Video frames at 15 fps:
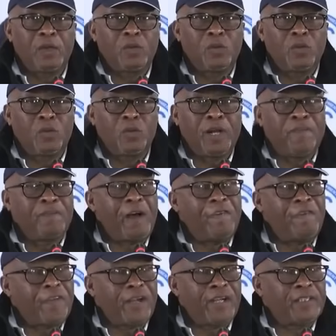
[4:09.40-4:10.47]
would have
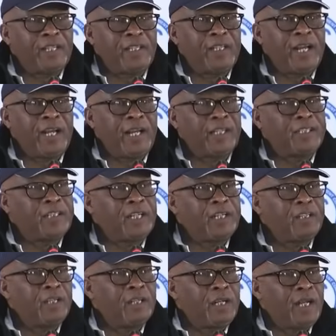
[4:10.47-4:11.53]
affected the
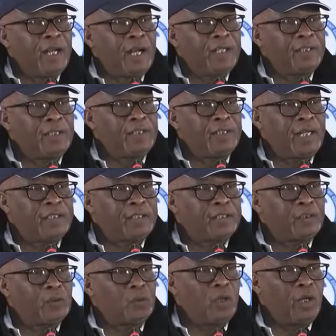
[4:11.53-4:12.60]
election, I think that
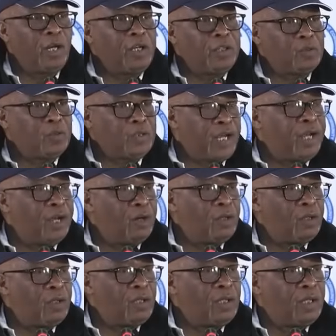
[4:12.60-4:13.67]
is too early to tell.
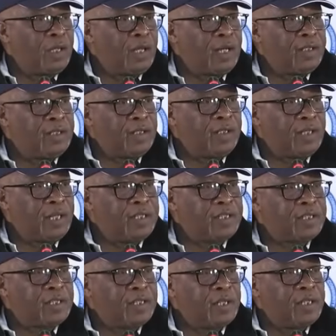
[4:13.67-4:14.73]
I think
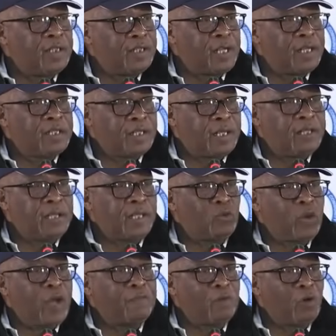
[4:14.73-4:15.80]
let's just say
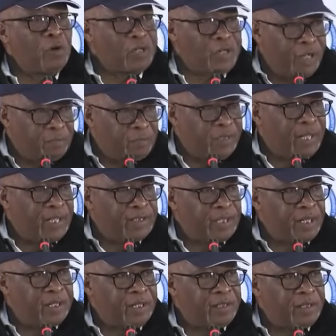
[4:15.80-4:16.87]
that we have condemned that,
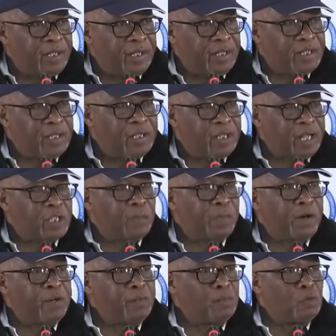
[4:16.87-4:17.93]
and I think it's a
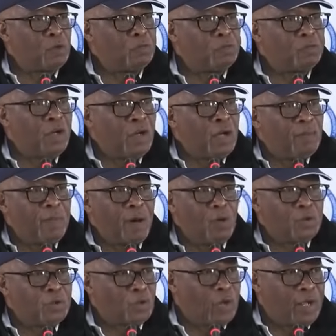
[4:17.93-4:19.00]
desperate move, but
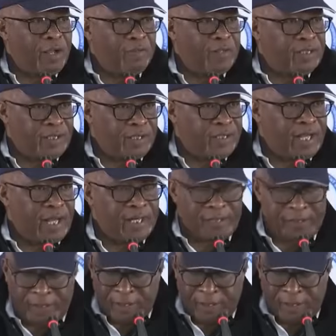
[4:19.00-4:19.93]
whosoever did it.